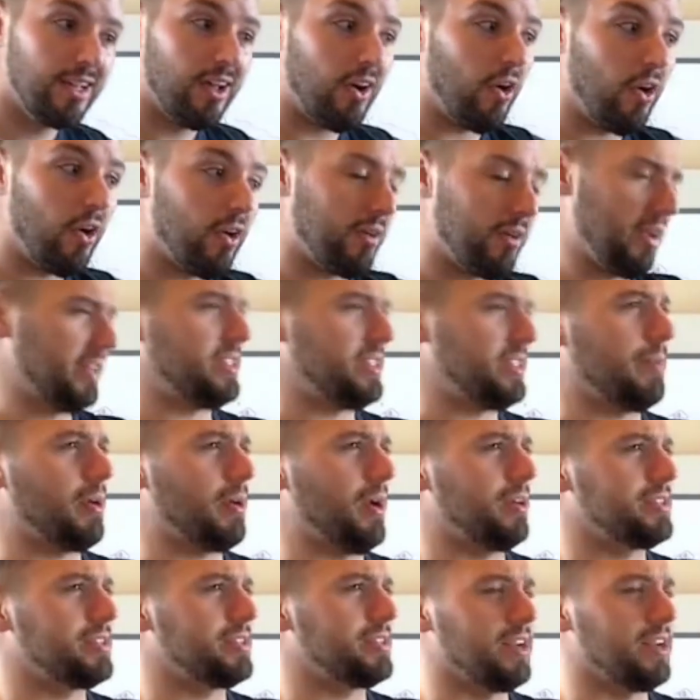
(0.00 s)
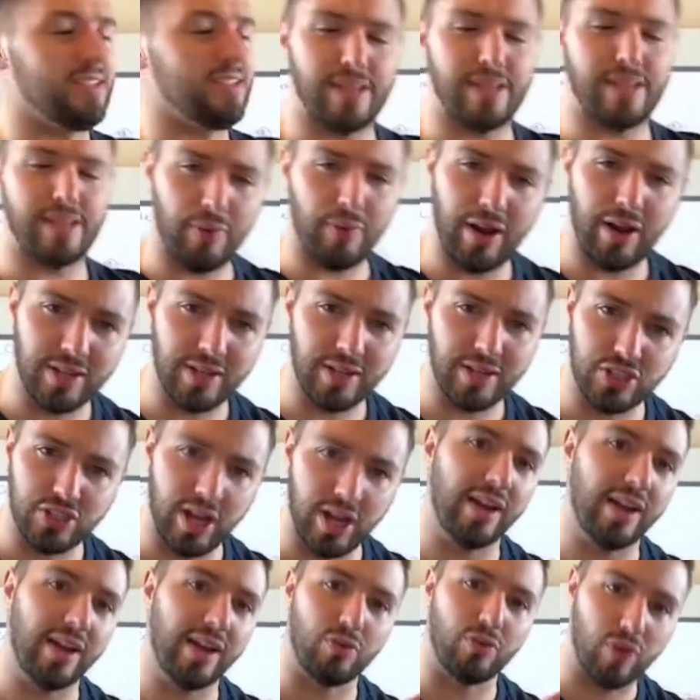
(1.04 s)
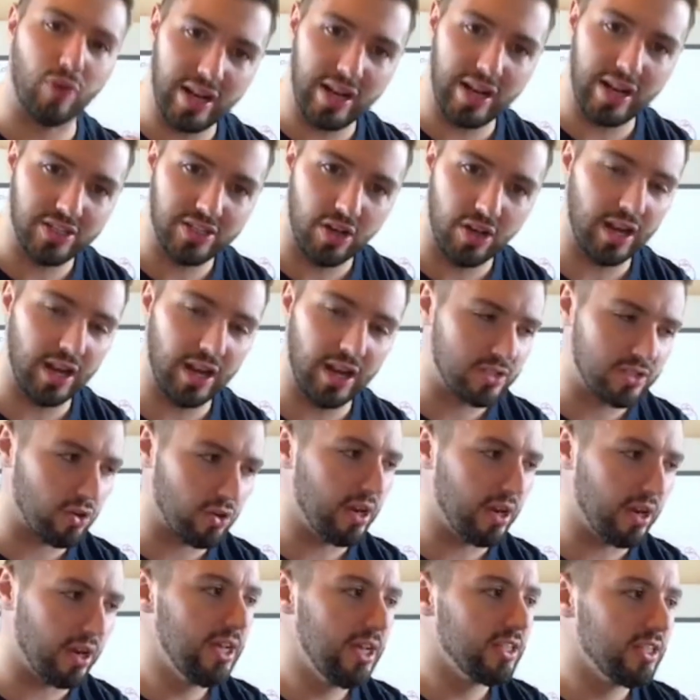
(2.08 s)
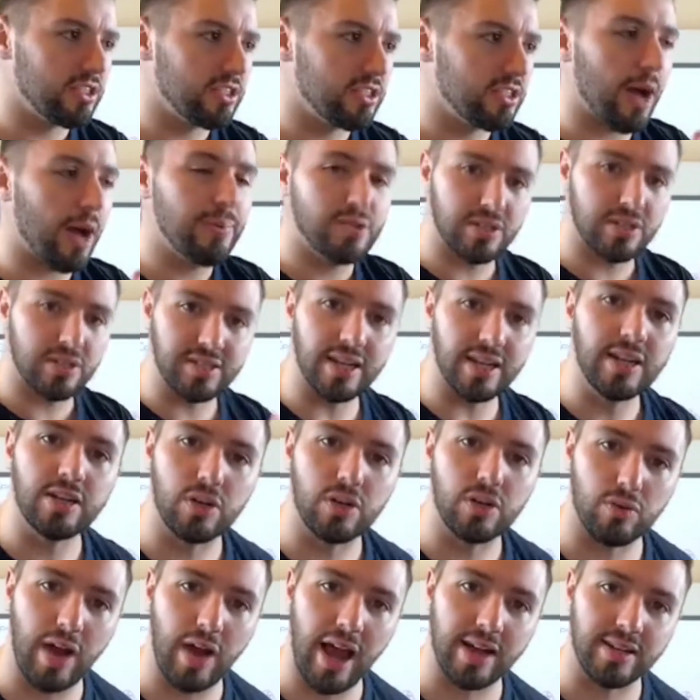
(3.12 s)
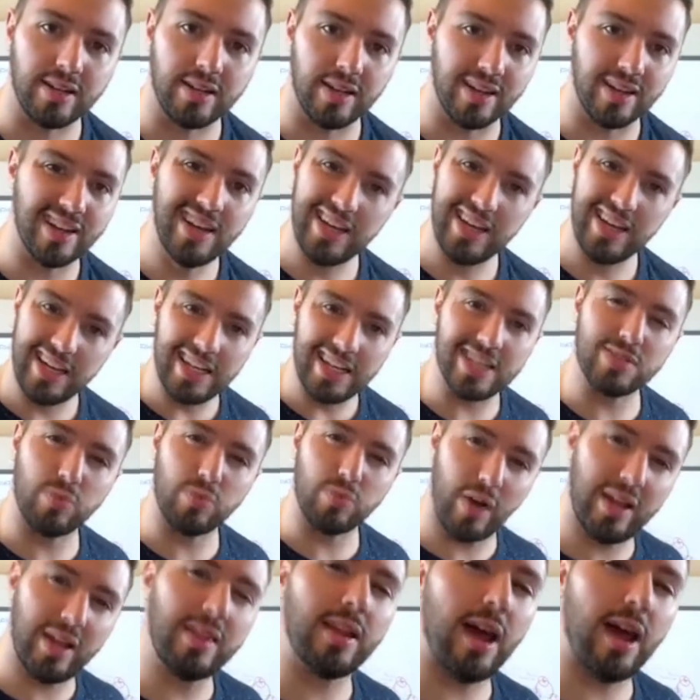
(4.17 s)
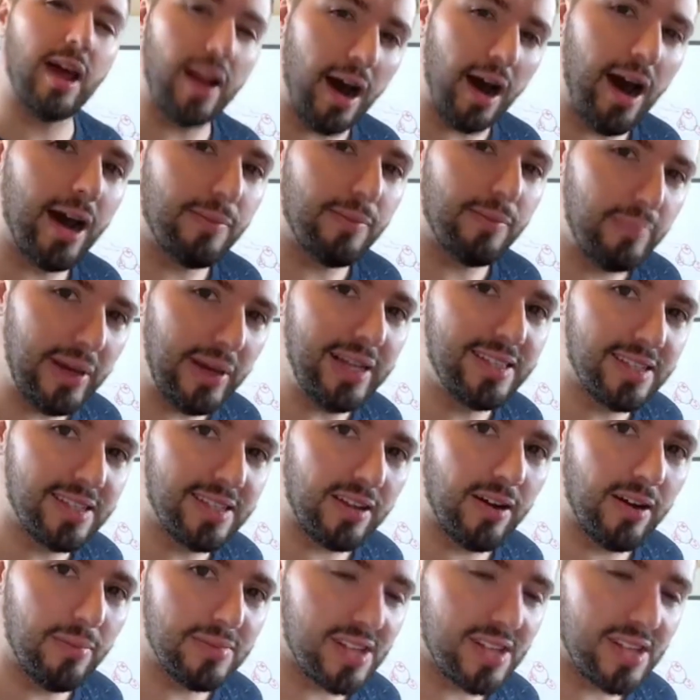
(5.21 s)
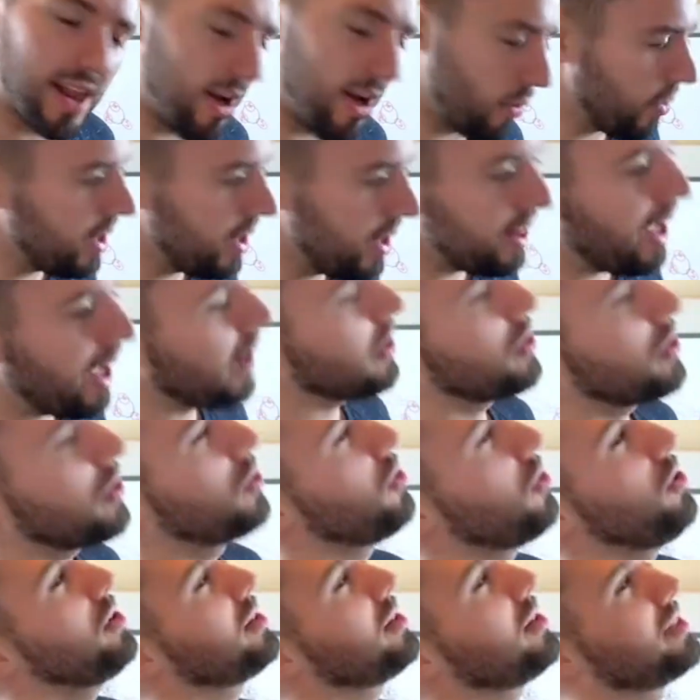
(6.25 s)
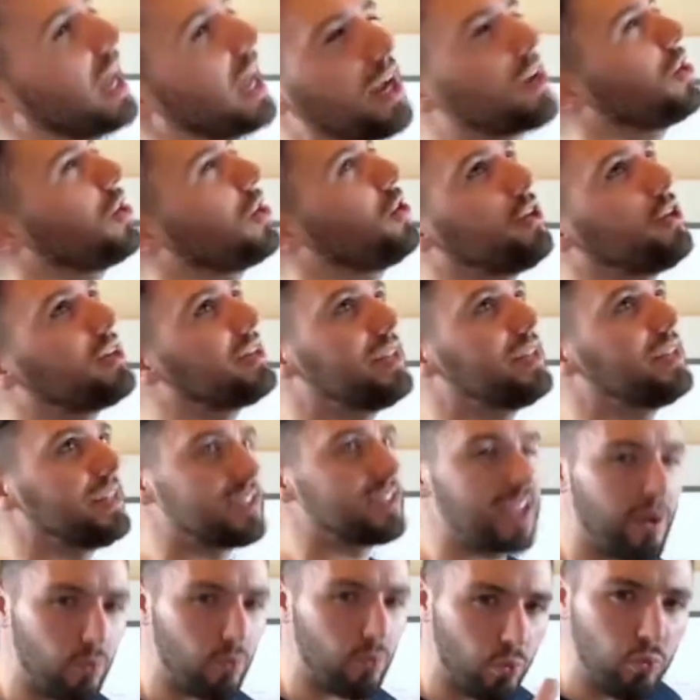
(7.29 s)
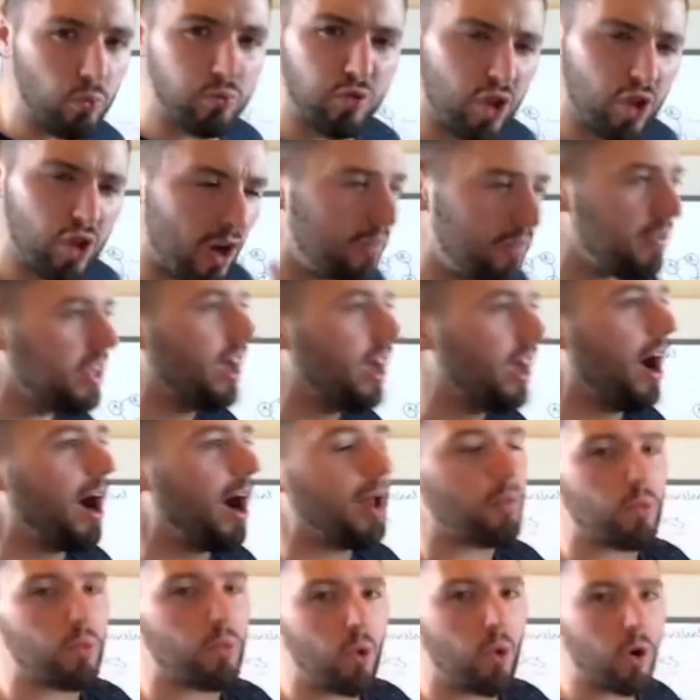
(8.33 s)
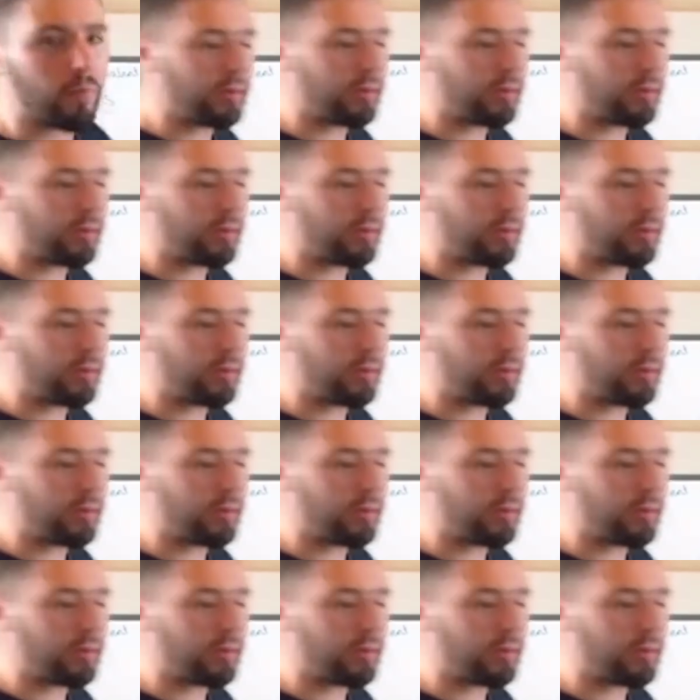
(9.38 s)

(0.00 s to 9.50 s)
or not separate out the silence, separate out the chat and create a silence, or stops us interacting, is when that hot pizza comes along. When that goodness, that lovely hot warm